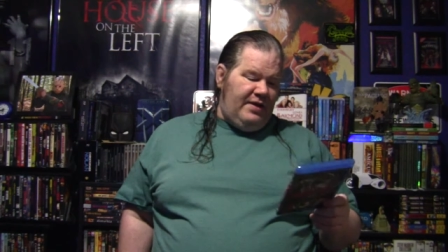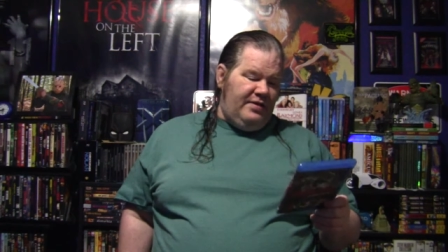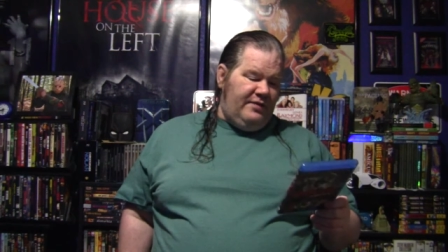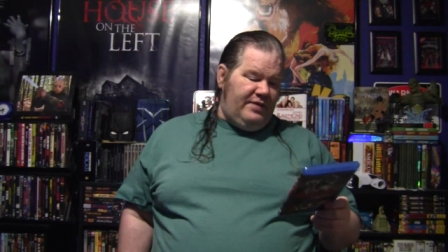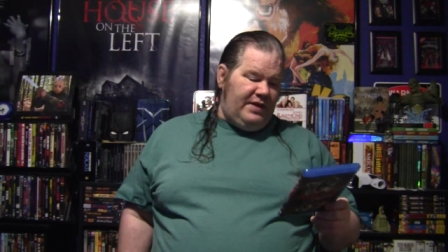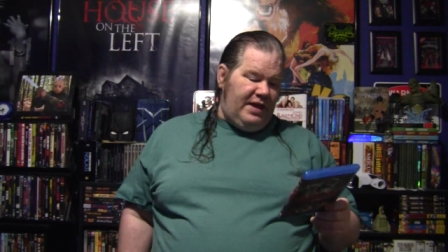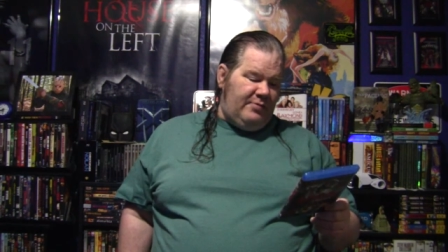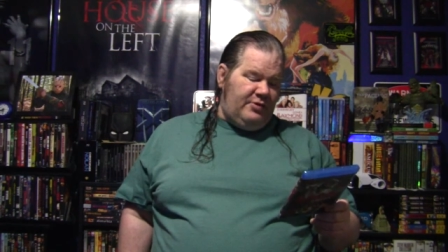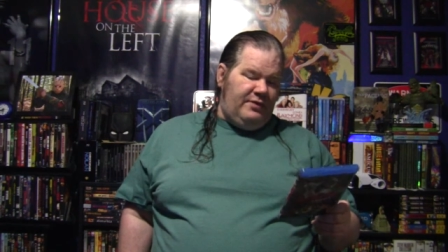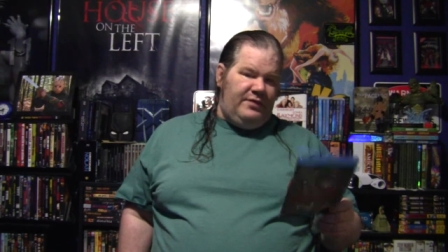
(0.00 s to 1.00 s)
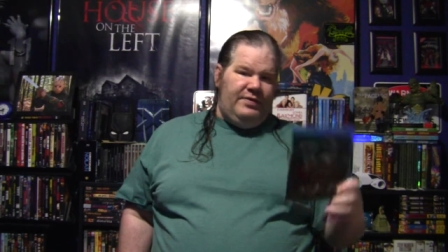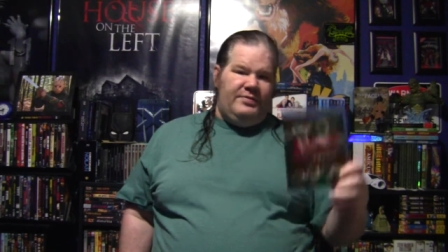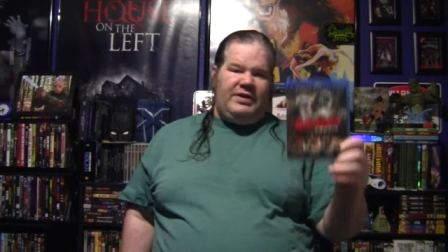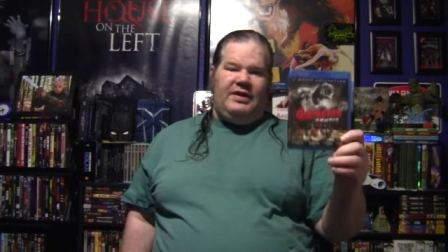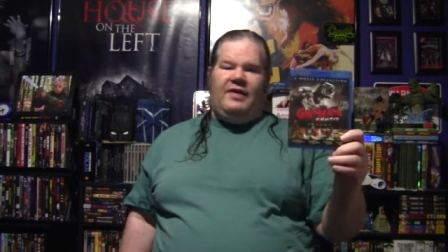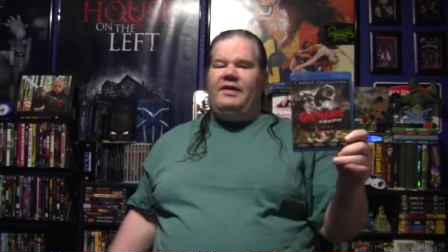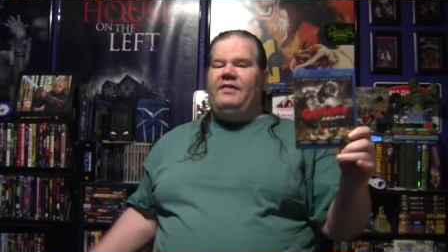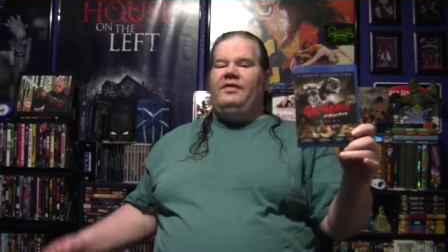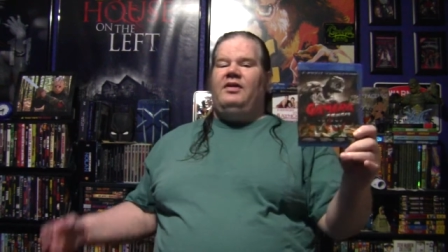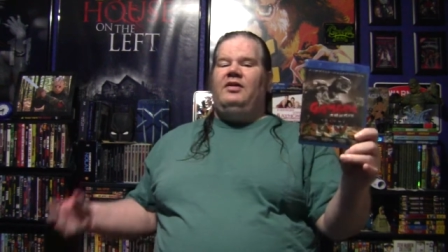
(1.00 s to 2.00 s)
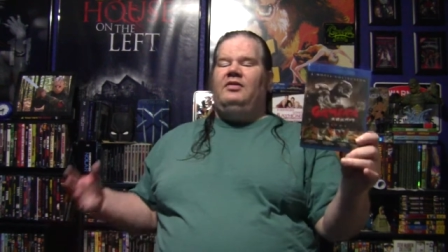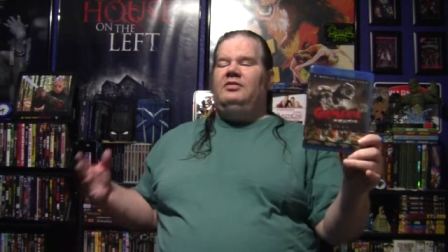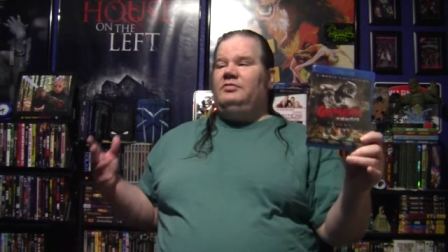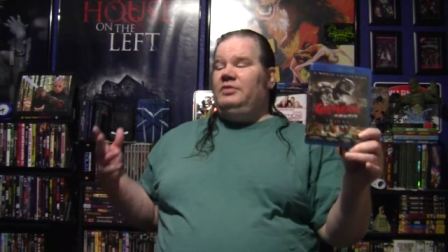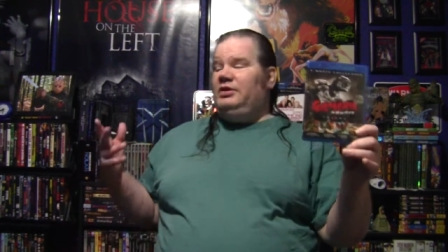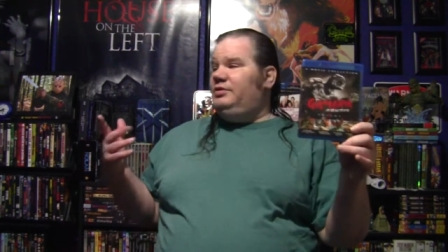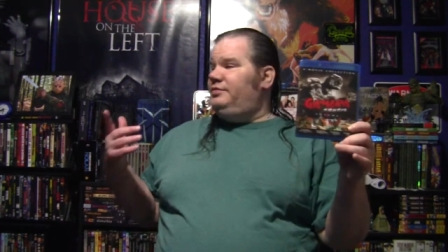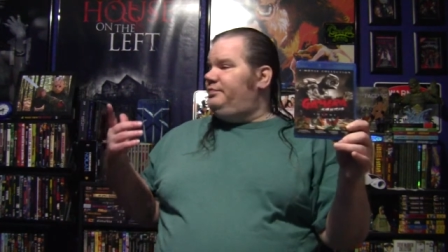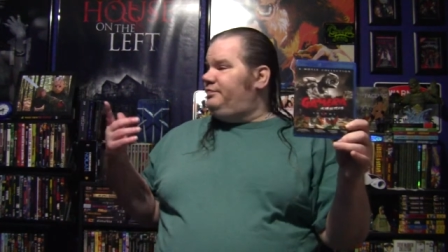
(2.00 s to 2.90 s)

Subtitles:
I love the Gamera films. I now have all... well,